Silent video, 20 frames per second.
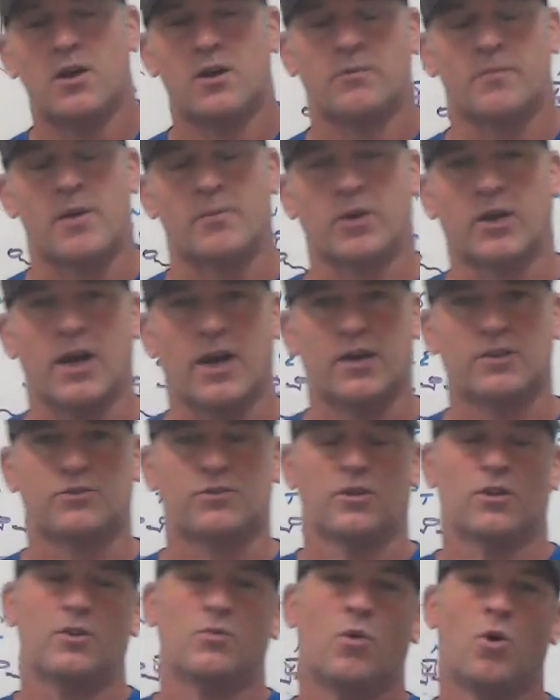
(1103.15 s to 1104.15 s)
Remember,
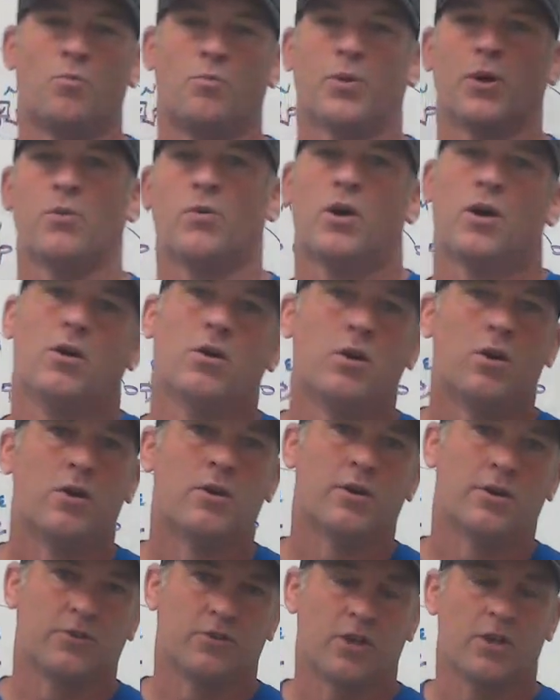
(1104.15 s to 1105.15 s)
guys, you won't play well
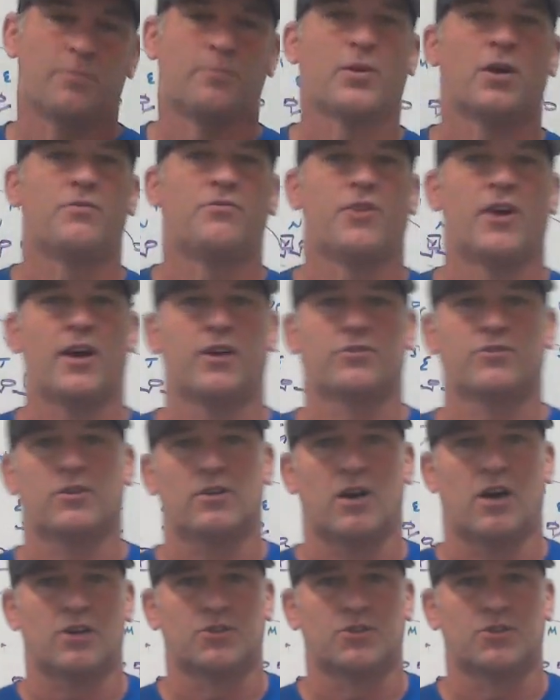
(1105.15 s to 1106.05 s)
until you play fast.